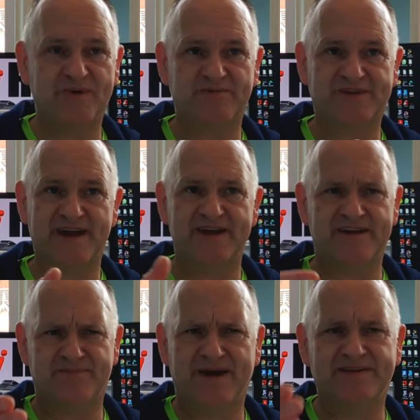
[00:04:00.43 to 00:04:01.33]
it was getting
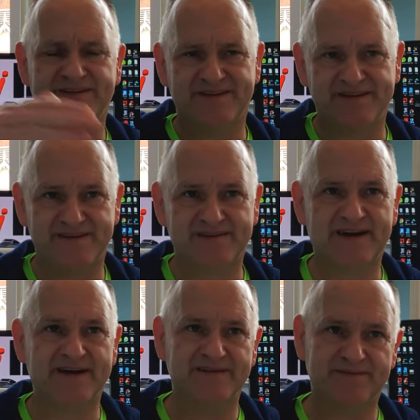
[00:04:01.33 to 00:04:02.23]
compared to the DJI
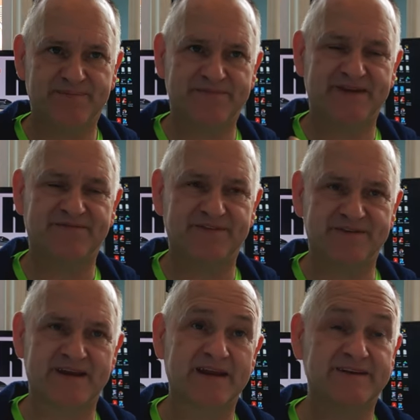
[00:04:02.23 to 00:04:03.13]
and the different.
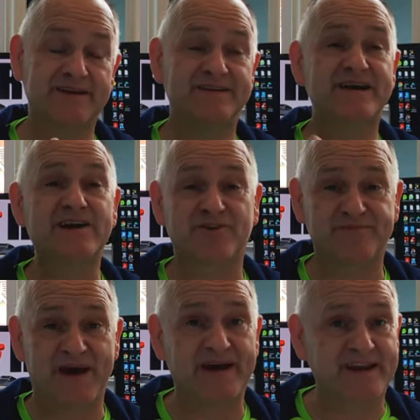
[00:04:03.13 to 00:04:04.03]
And the DJI looks
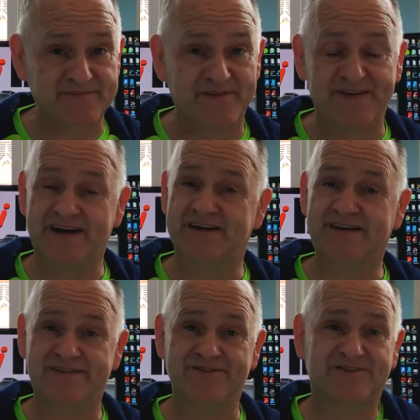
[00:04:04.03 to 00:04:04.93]
better. Let's be fair.
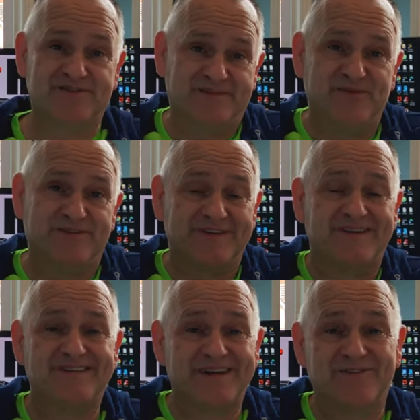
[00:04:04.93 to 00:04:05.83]
Let's do it quickly, The
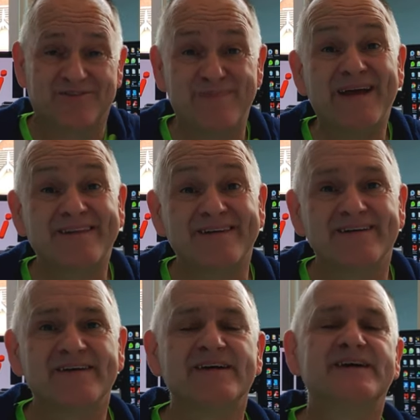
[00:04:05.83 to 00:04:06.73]
DJI looks better.
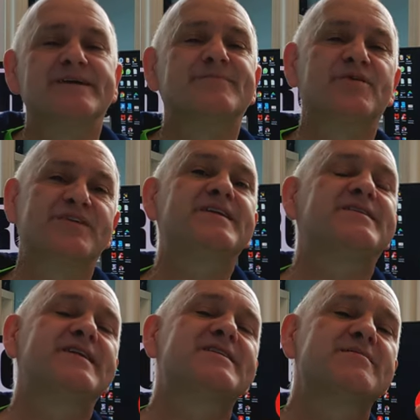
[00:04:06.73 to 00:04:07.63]
But this
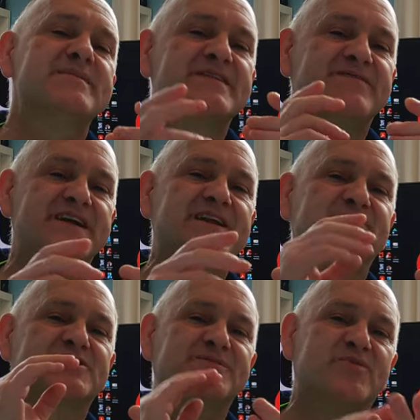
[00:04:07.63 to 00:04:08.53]
system is
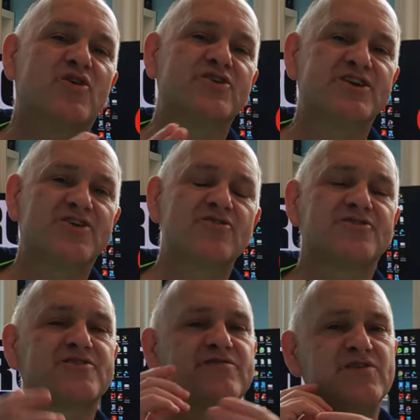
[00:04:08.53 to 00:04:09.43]
available to put on your goggles.
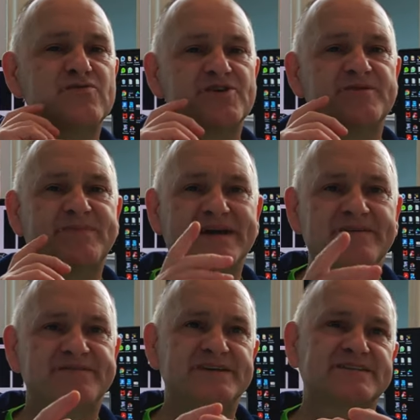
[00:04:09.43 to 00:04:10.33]
So if you own a pair
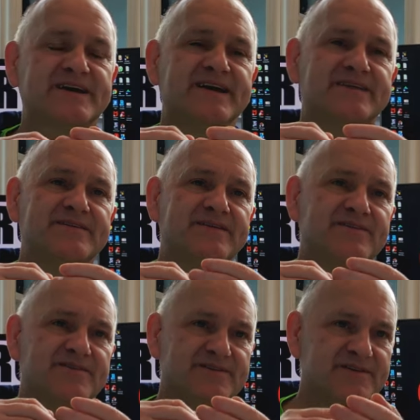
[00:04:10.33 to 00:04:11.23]
of Fat Shark
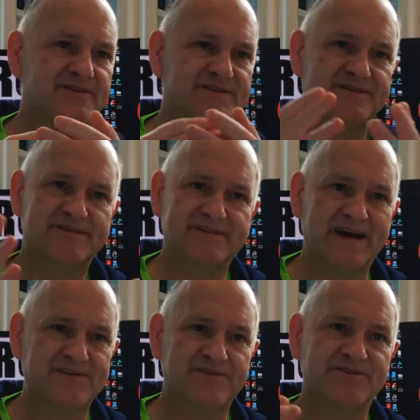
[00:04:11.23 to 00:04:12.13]
HDOs or
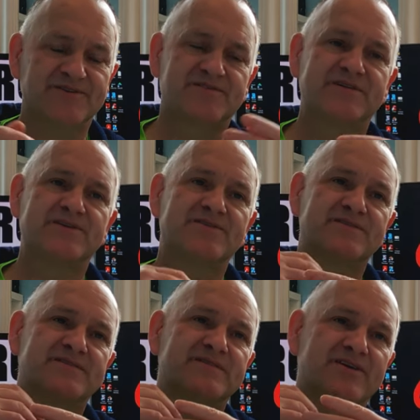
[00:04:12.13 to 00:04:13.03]
Skyzone
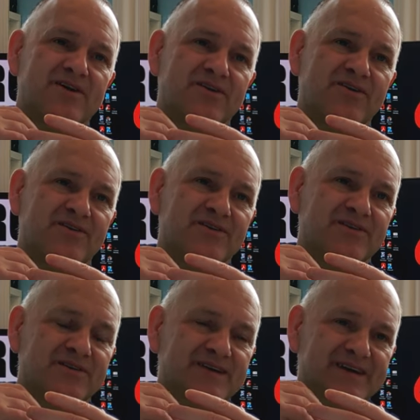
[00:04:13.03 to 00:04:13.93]
O3Os
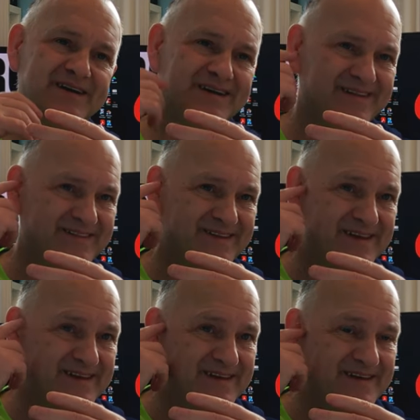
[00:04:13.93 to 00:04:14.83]
or
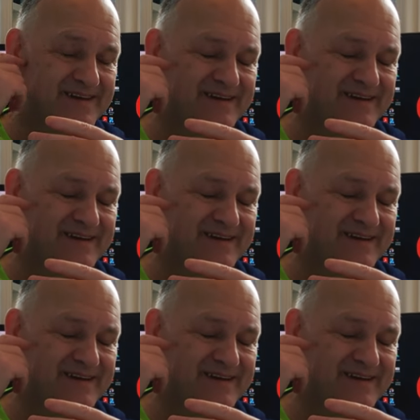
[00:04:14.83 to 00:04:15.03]
the